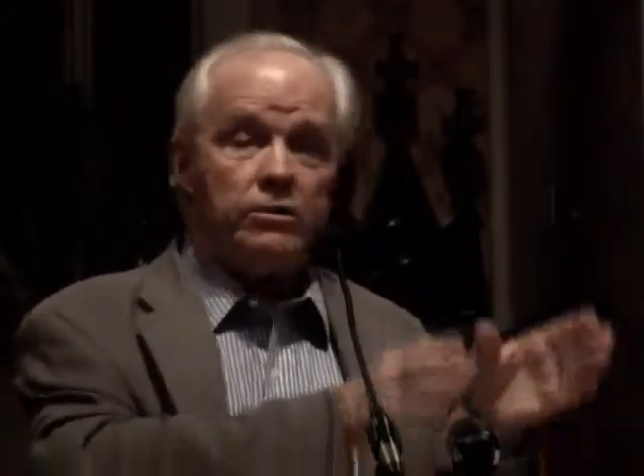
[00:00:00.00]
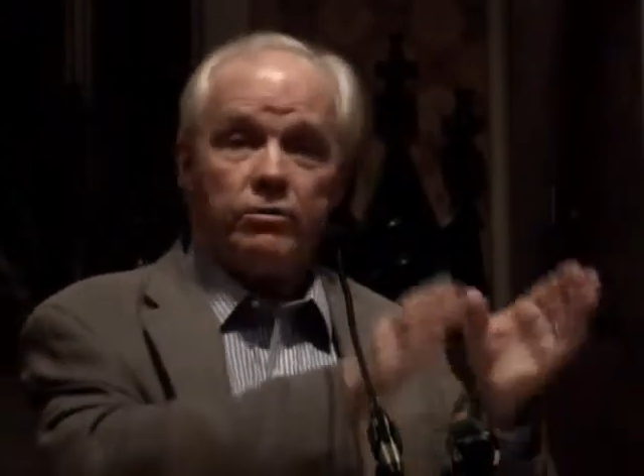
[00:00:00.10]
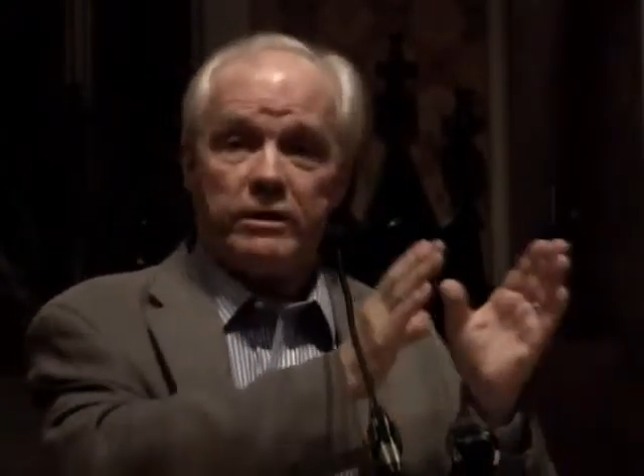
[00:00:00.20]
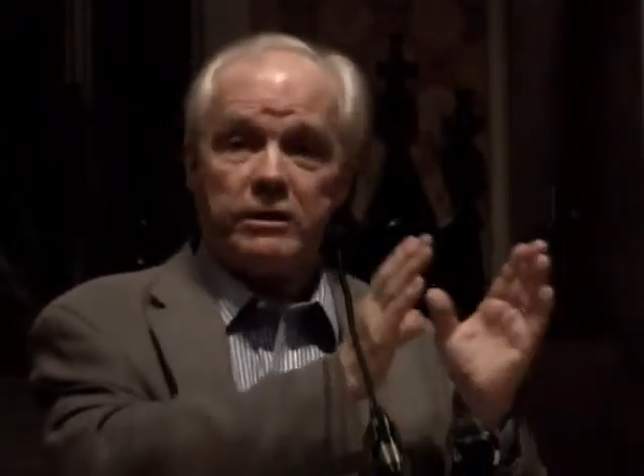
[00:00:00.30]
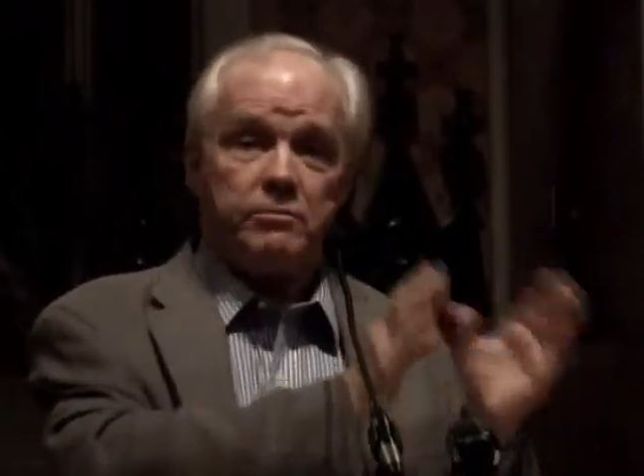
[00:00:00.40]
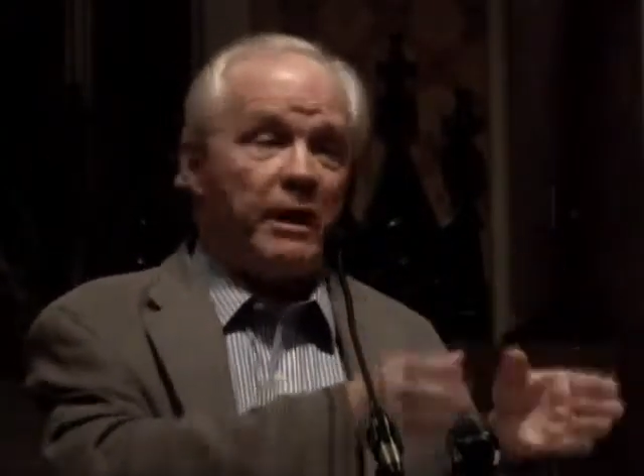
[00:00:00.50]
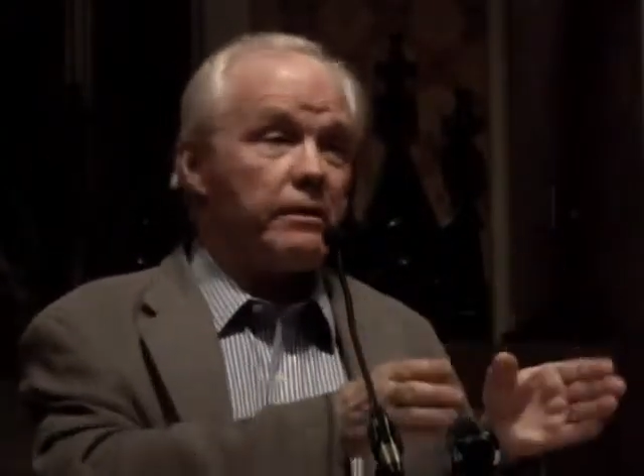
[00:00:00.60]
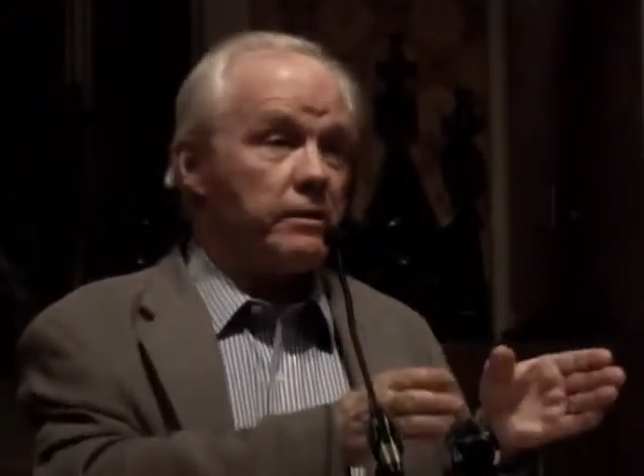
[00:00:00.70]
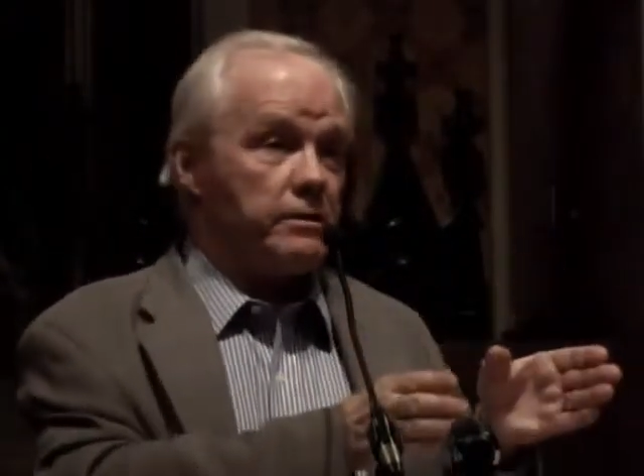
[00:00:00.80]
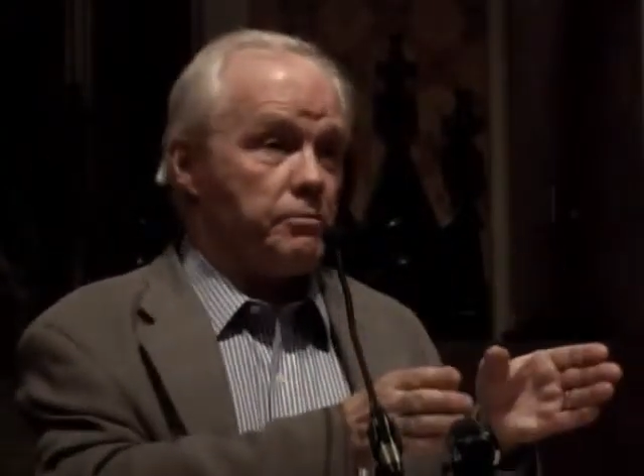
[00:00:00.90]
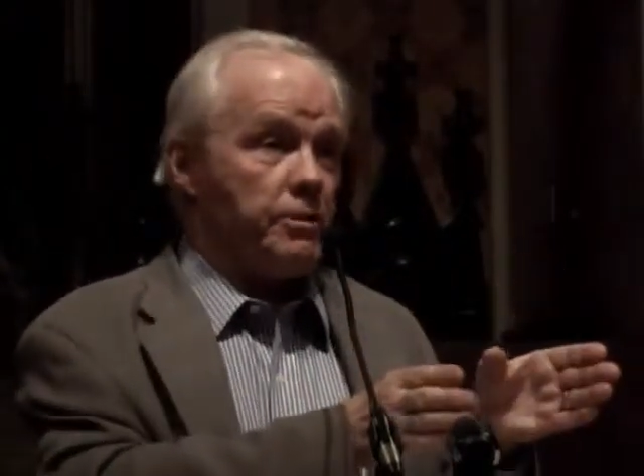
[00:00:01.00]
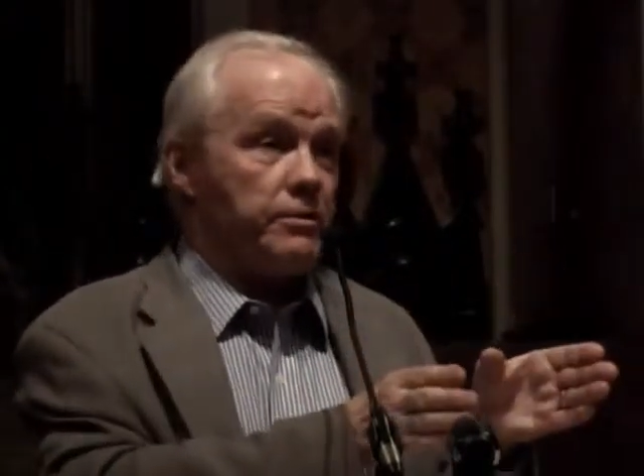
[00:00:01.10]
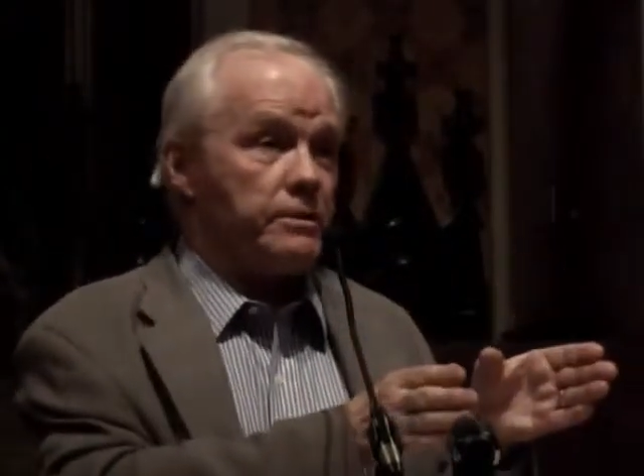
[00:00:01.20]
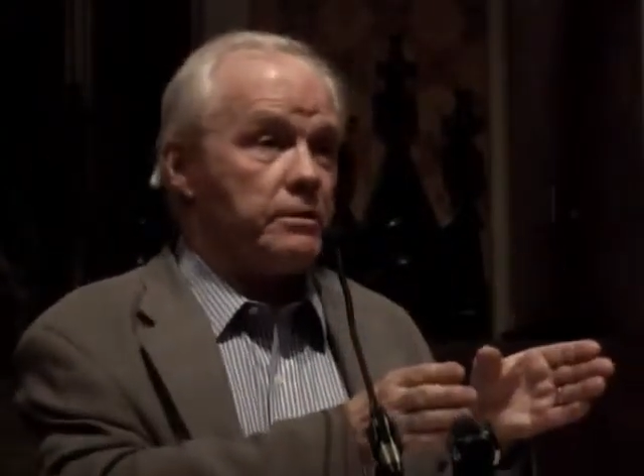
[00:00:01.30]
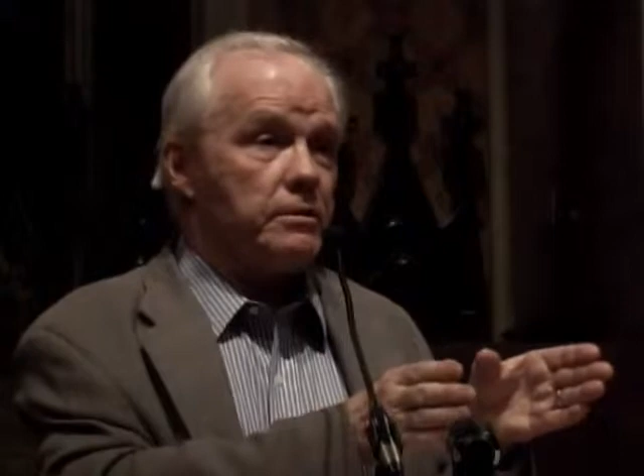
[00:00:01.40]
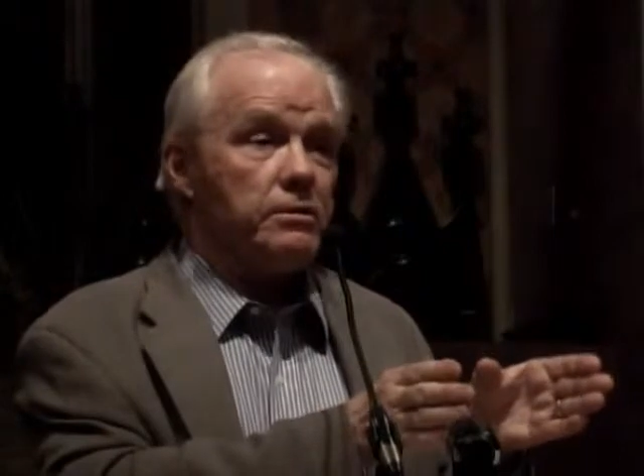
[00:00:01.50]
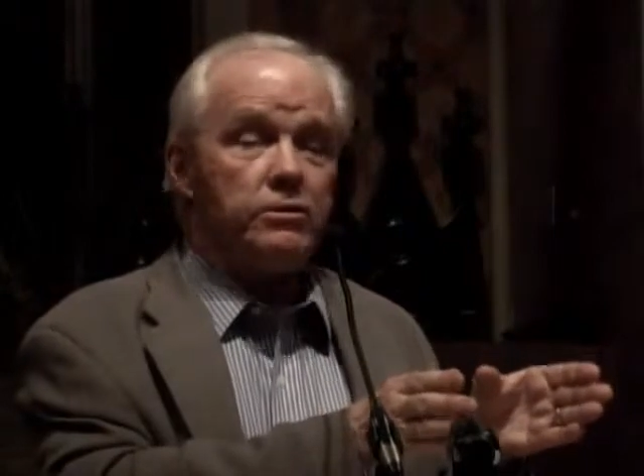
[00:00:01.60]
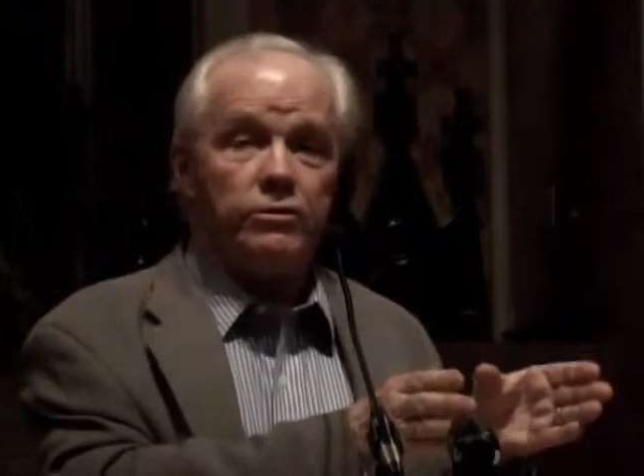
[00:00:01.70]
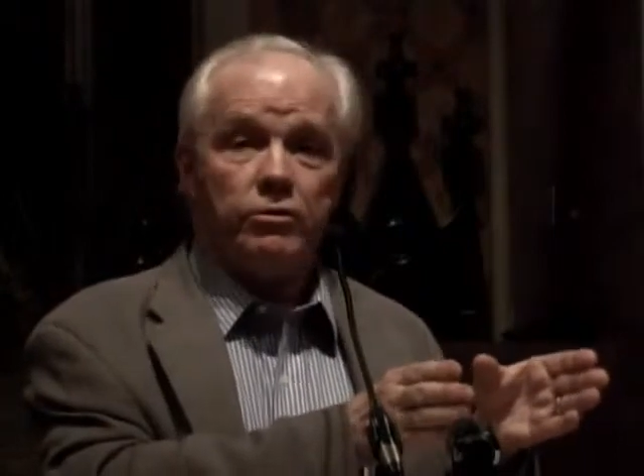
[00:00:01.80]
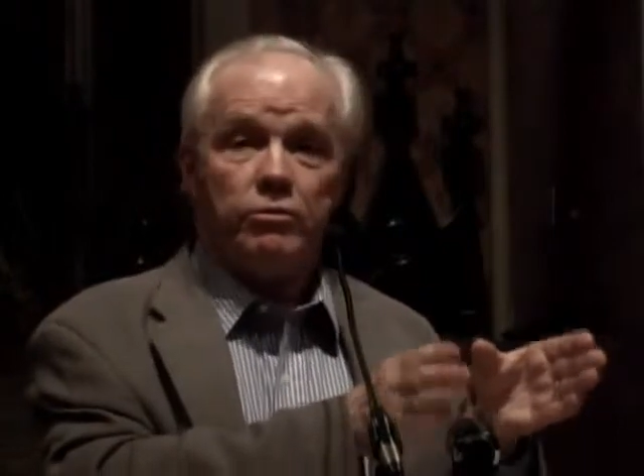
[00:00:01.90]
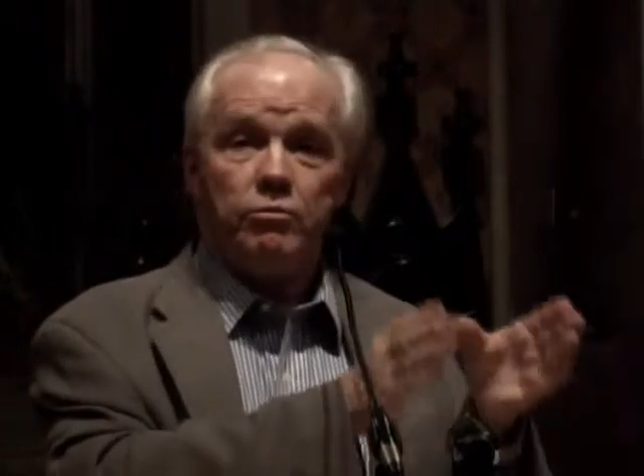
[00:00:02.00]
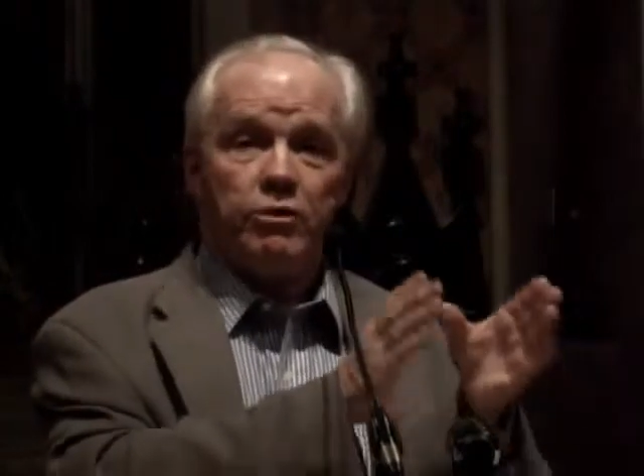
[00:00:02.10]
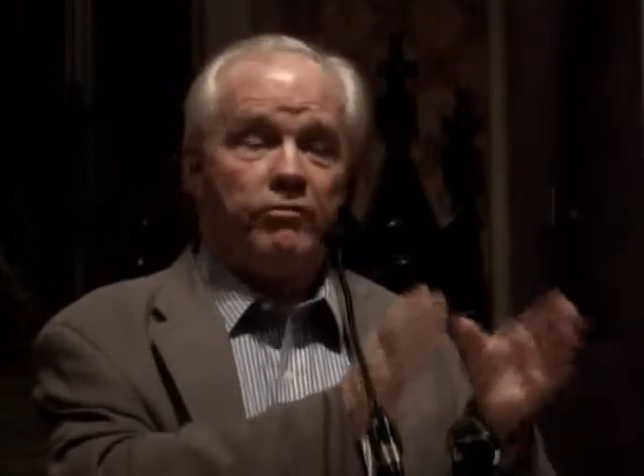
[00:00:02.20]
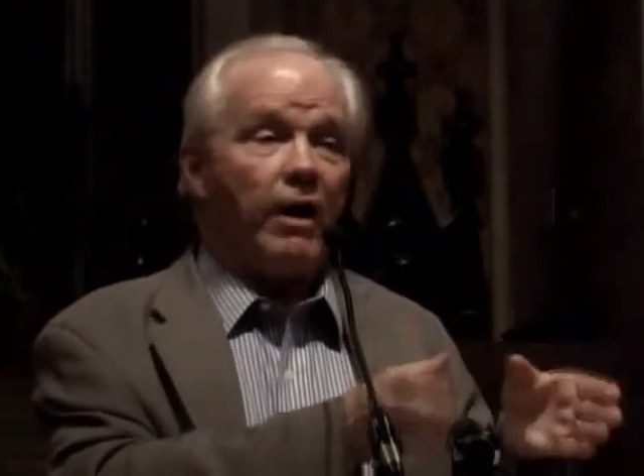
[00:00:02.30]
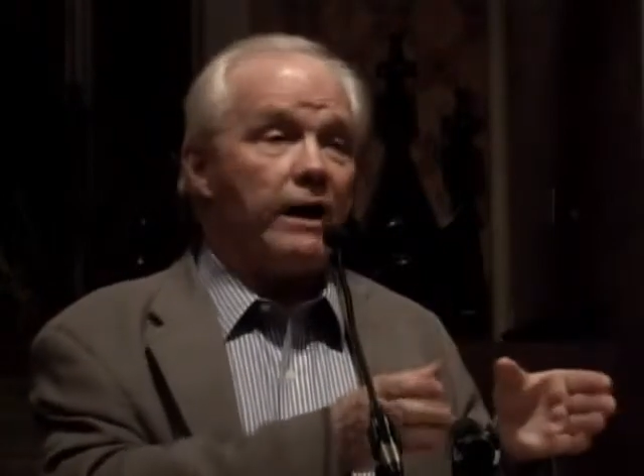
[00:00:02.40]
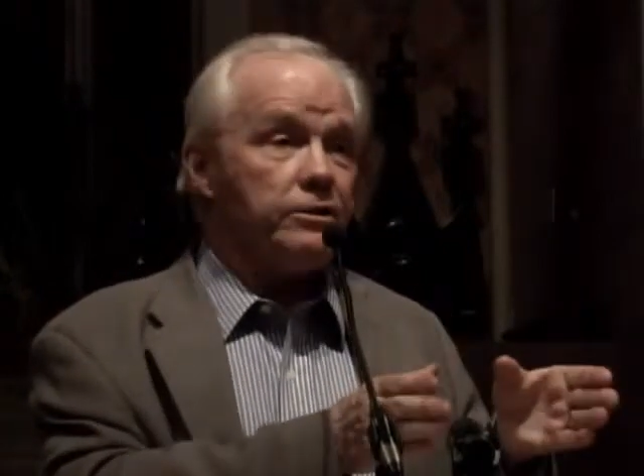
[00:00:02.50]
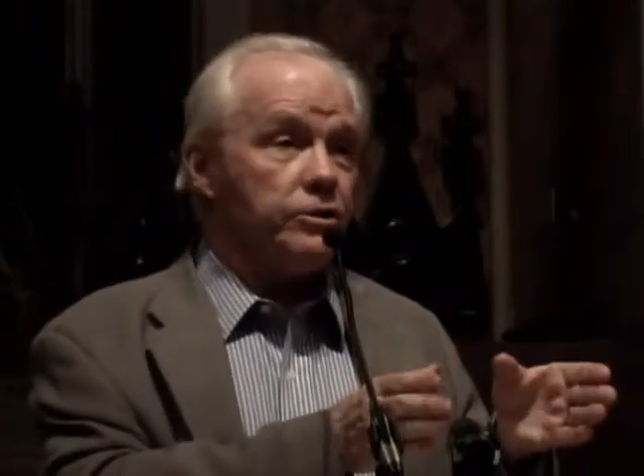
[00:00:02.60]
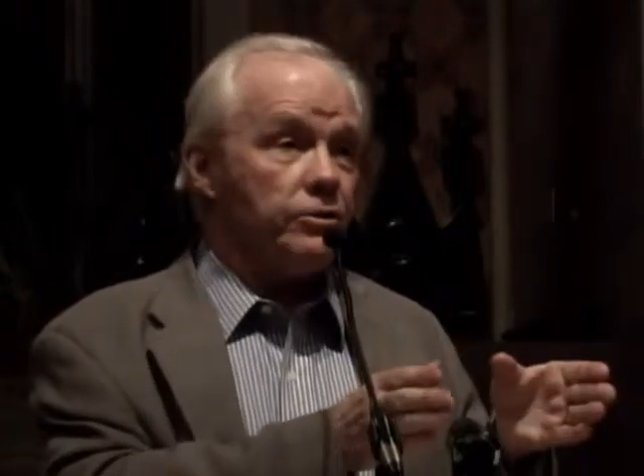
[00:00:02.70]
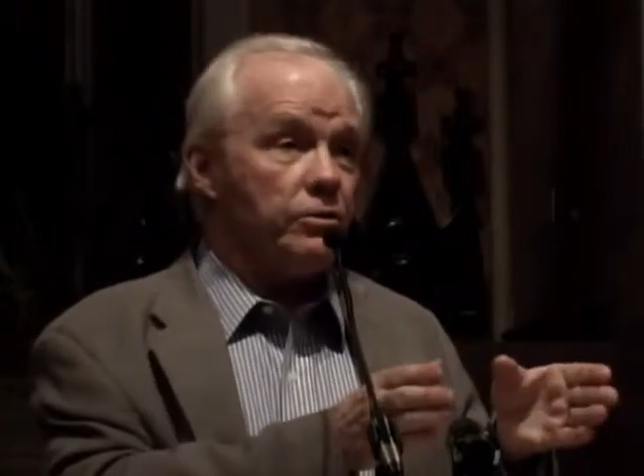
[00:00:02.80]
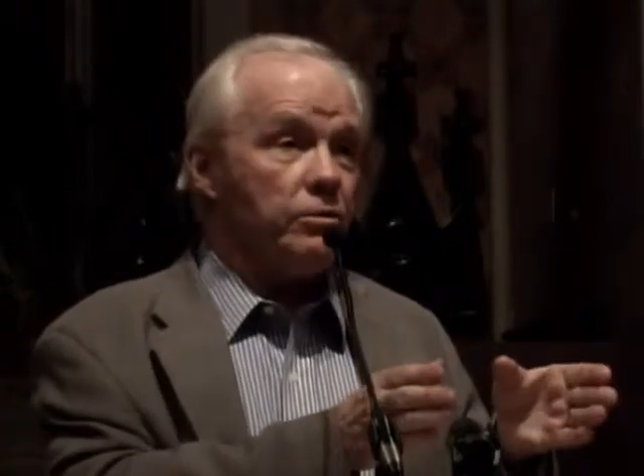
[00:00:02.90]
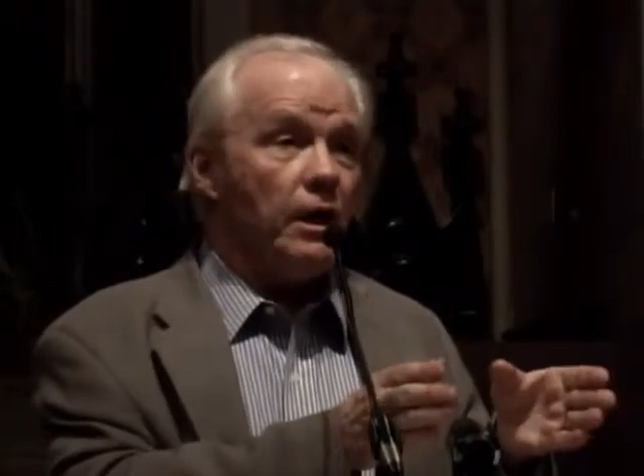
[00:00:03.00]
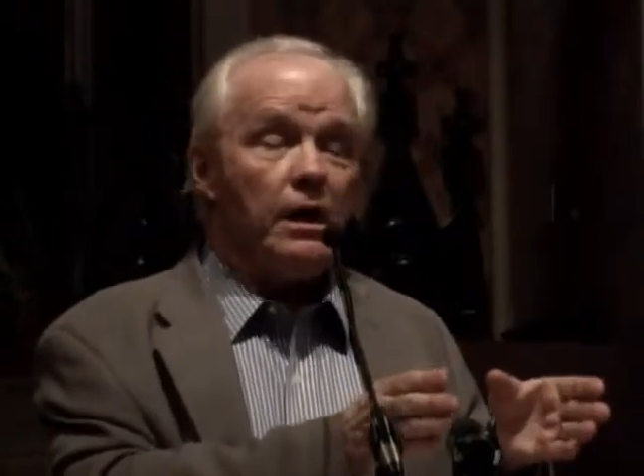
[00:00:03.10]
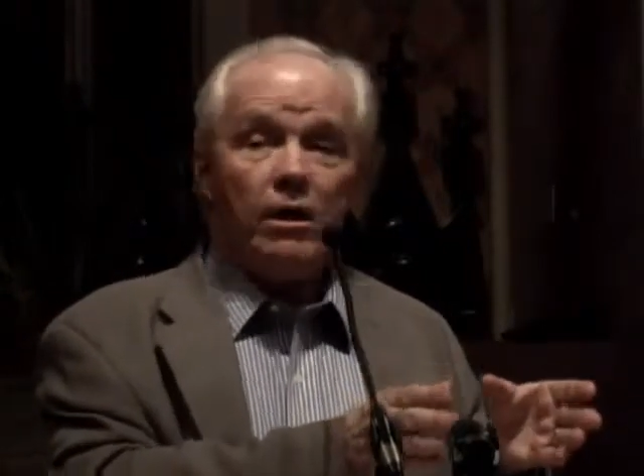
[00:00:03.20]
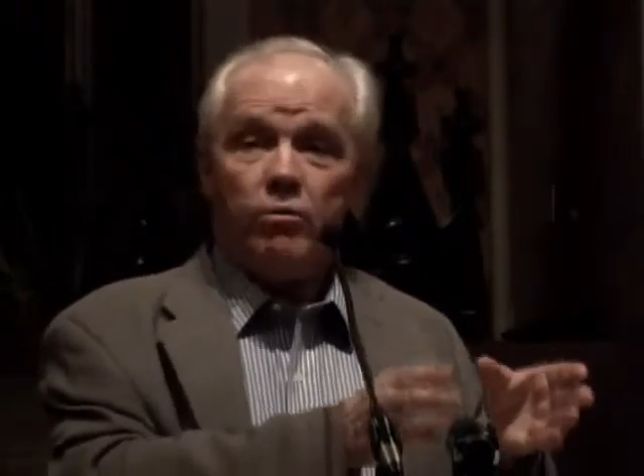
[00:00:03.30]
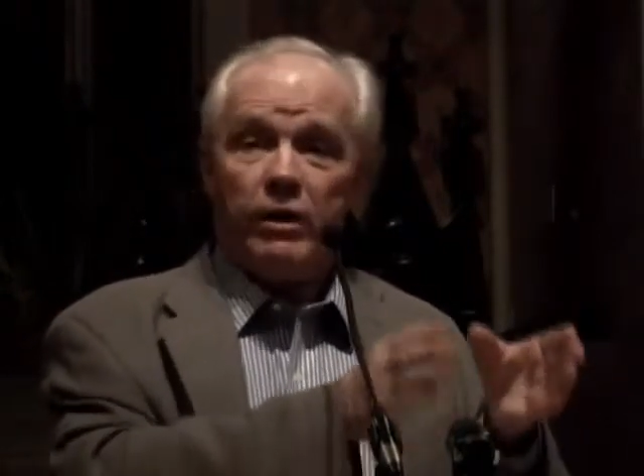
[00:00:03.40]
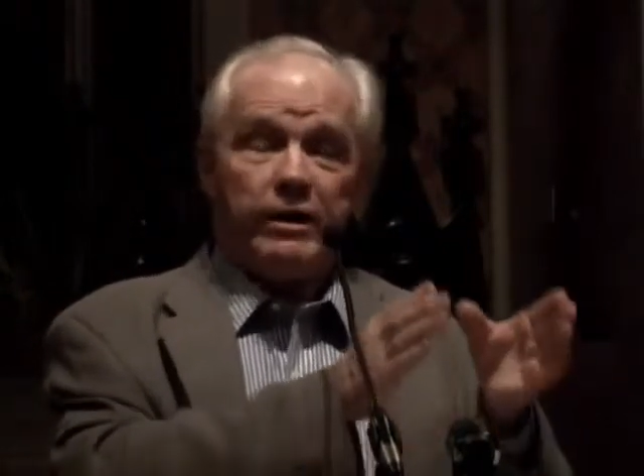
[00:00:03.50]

to expect this person to provide you